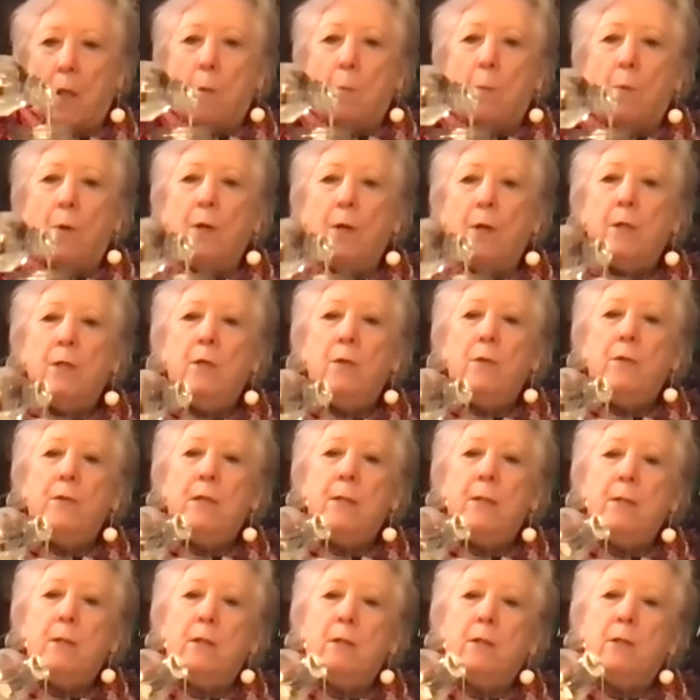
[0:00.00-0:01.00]
We're
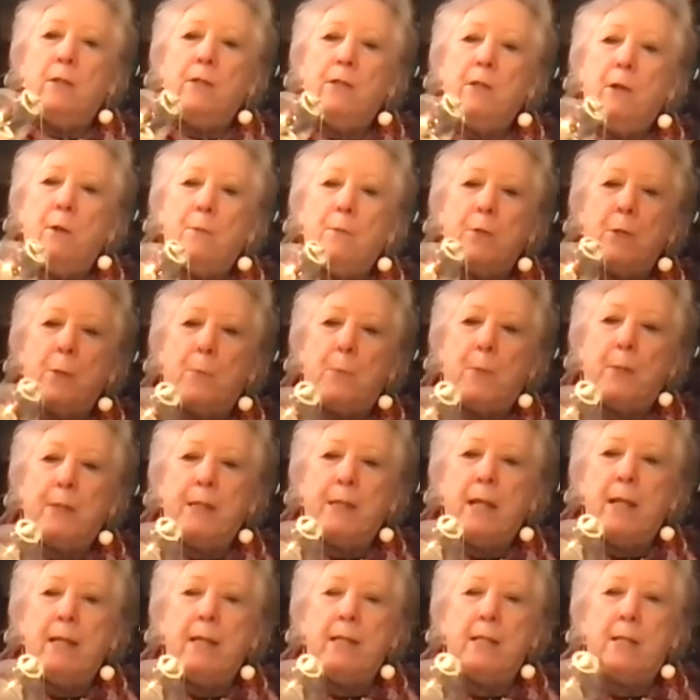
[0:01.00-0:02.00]
using syrup to
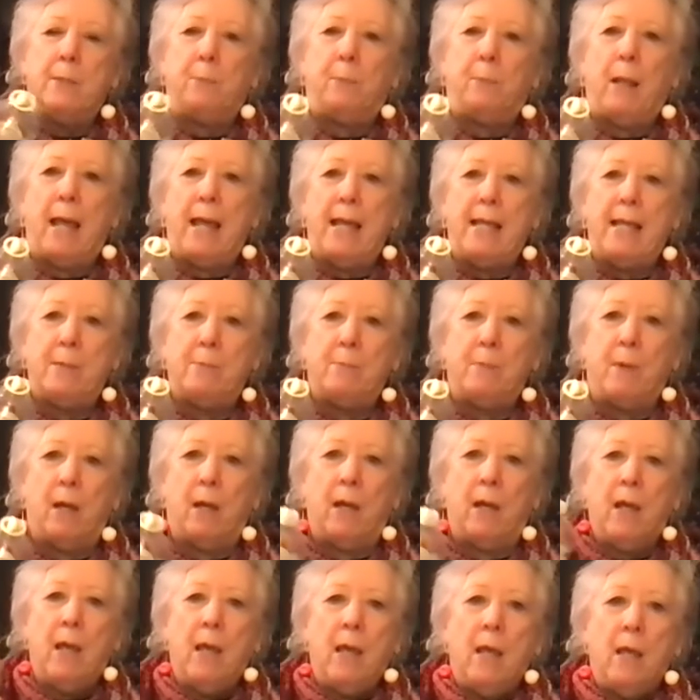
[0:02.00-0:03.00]
pretend it's
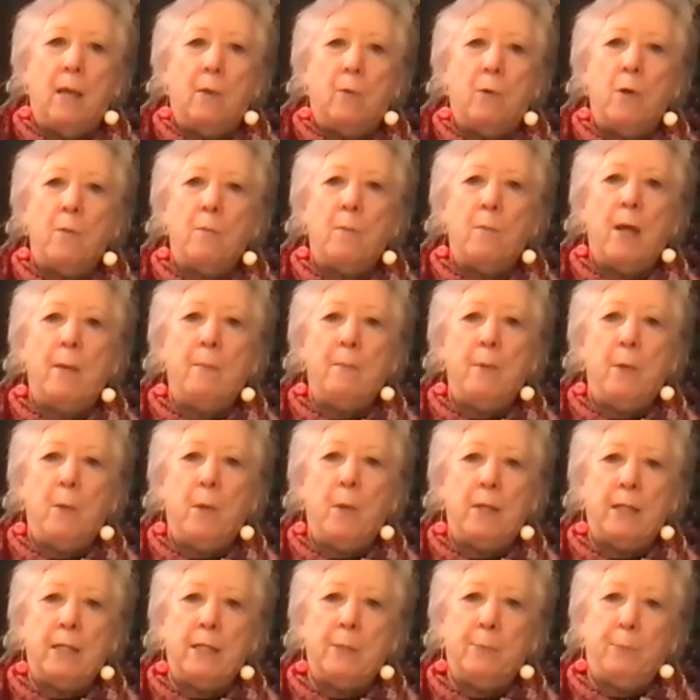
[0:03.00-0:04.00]
plasma. Remind me,
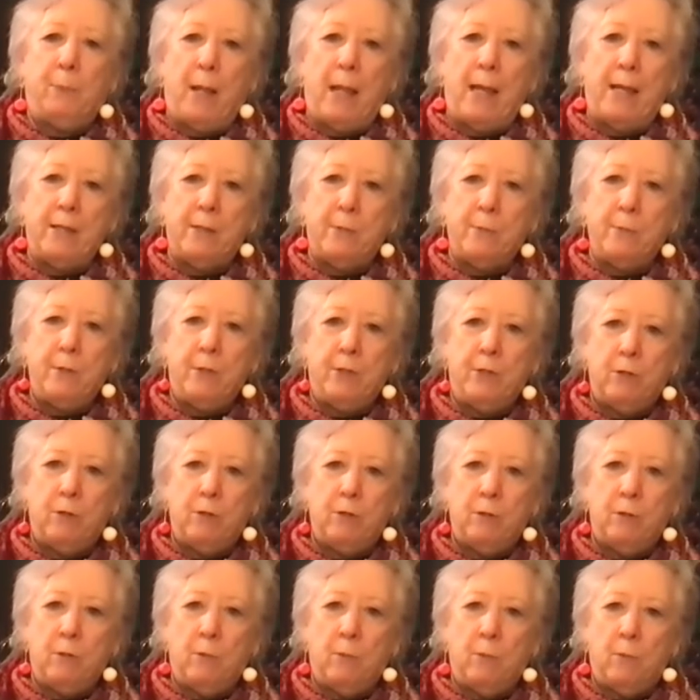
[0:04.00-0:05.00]
what does plasma
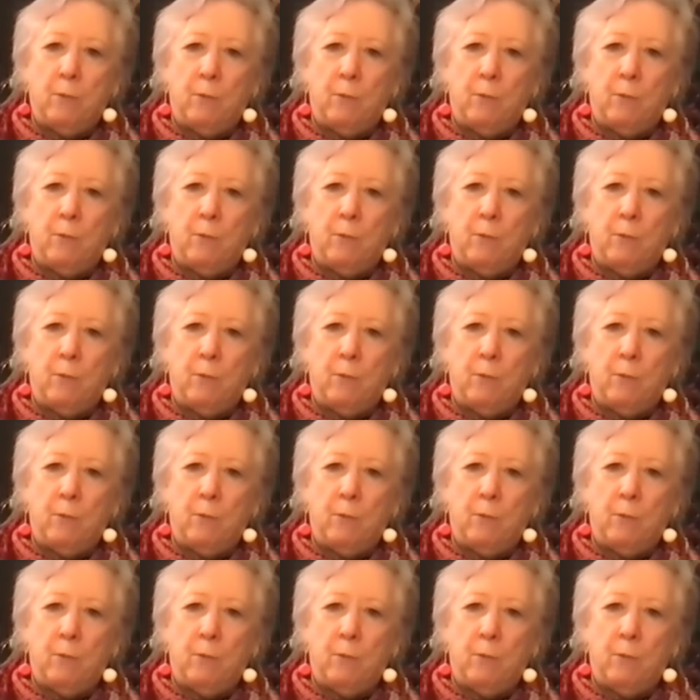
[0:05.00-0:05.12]
do?